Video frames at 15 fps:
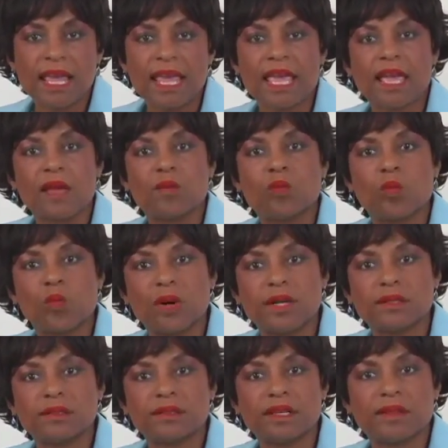and
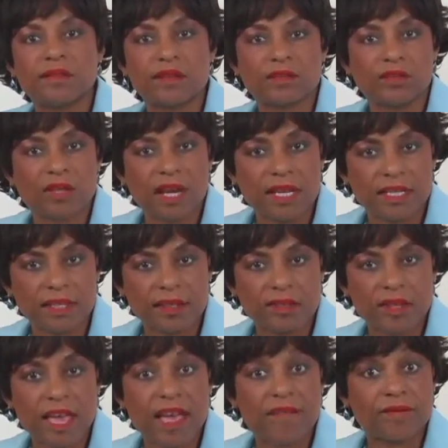what the
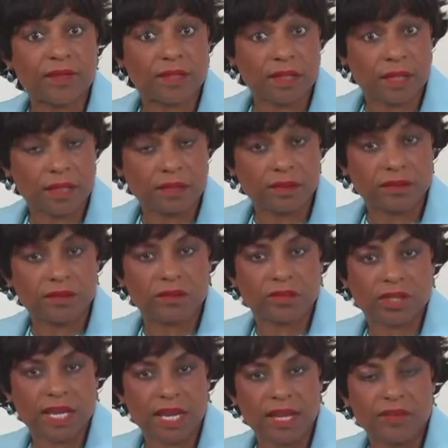Chinese have done to
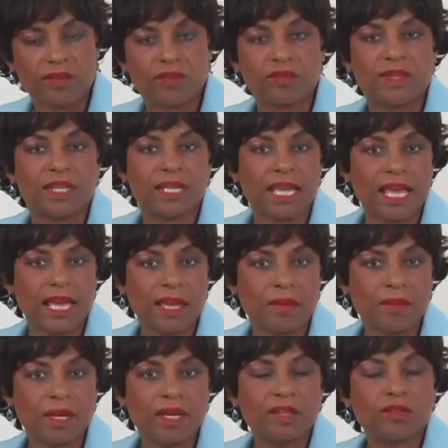change the
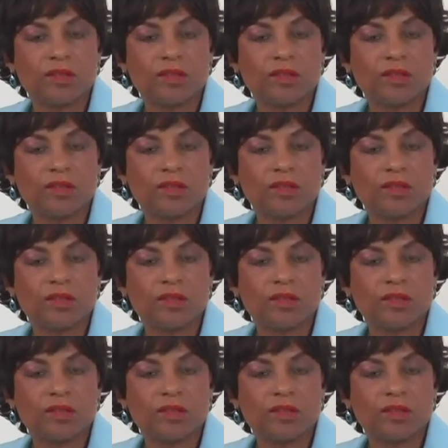game,